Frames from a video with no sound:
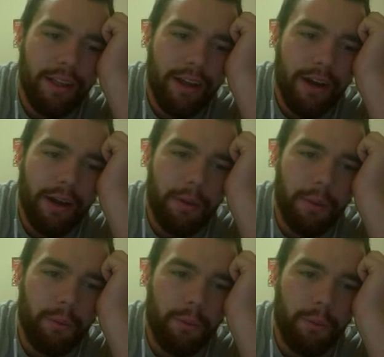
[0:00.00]
Alright, I'm going
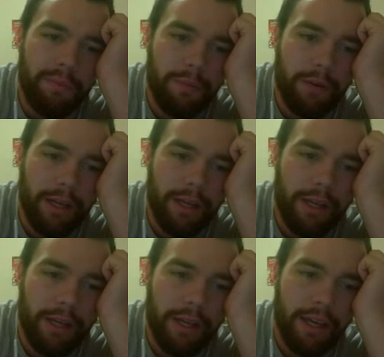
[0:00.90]
to Brave Bird it
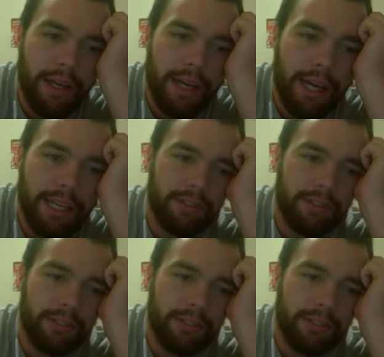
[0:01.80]
and Icicle